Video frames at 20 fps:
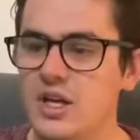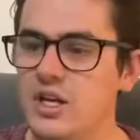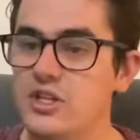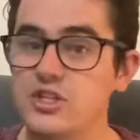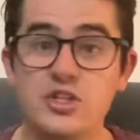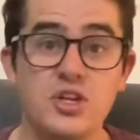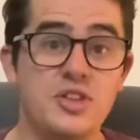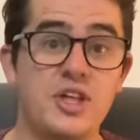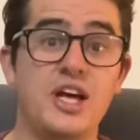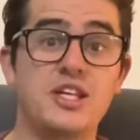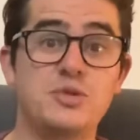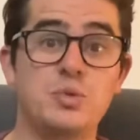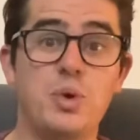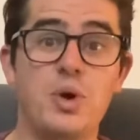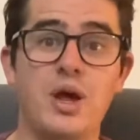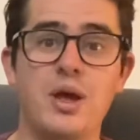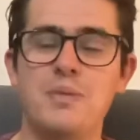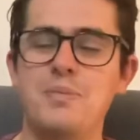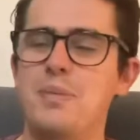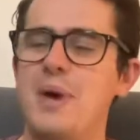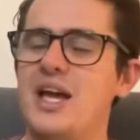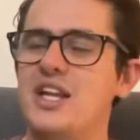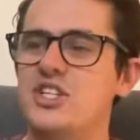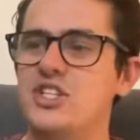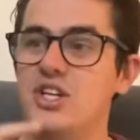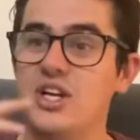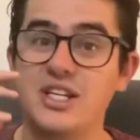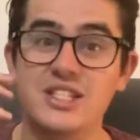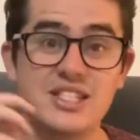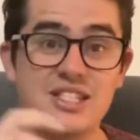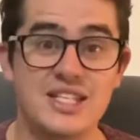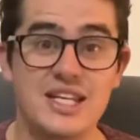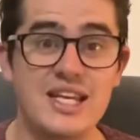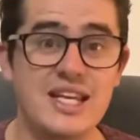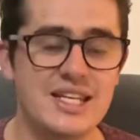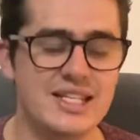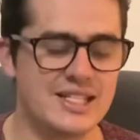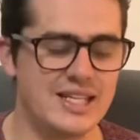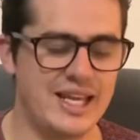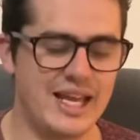So that's what I imagine I
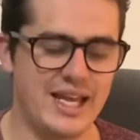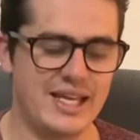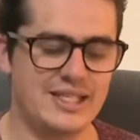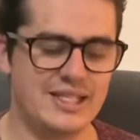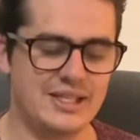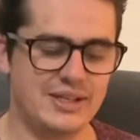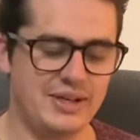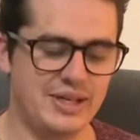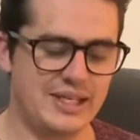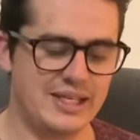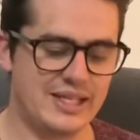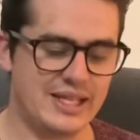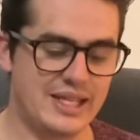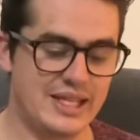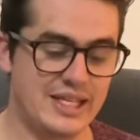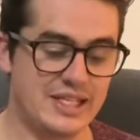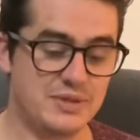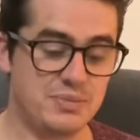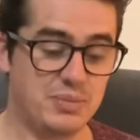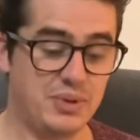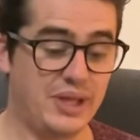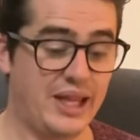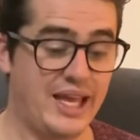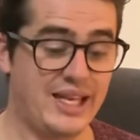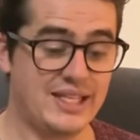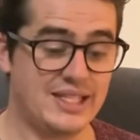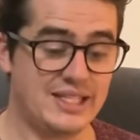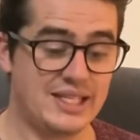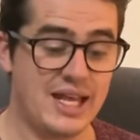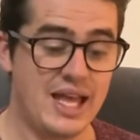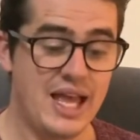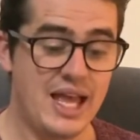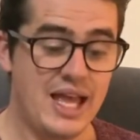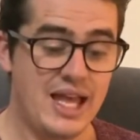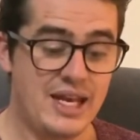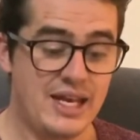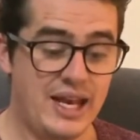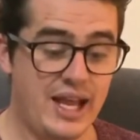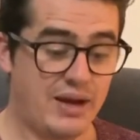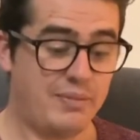see as I enter into this place.
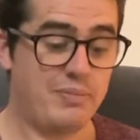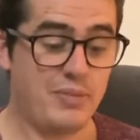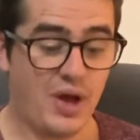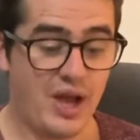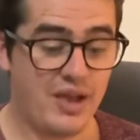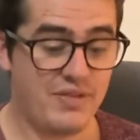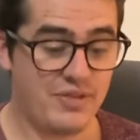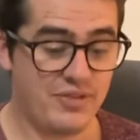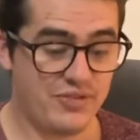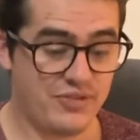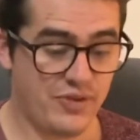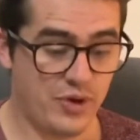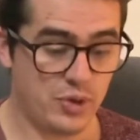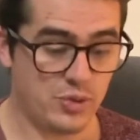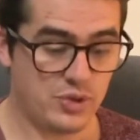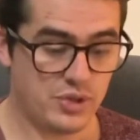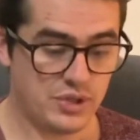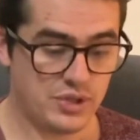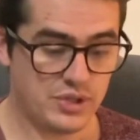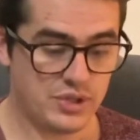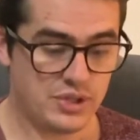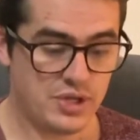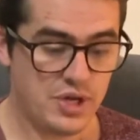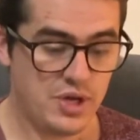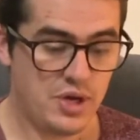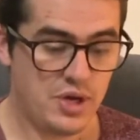Now, I have a focus.